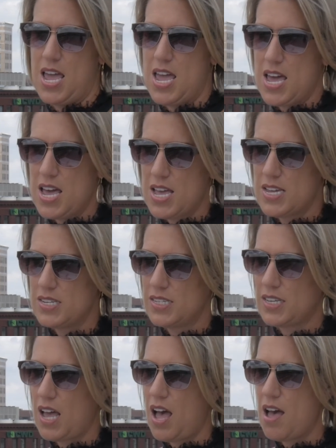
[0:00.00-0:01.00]

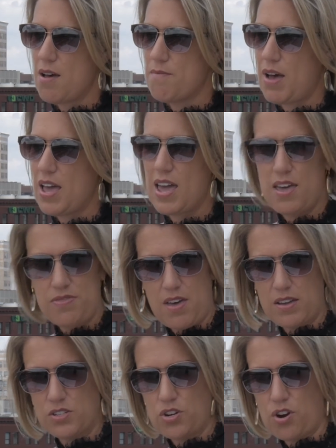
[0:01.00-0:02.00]
And um, I hate
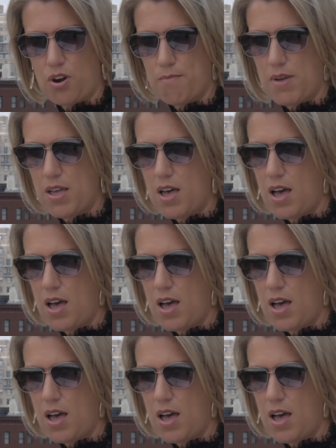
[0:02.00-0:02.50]
that term,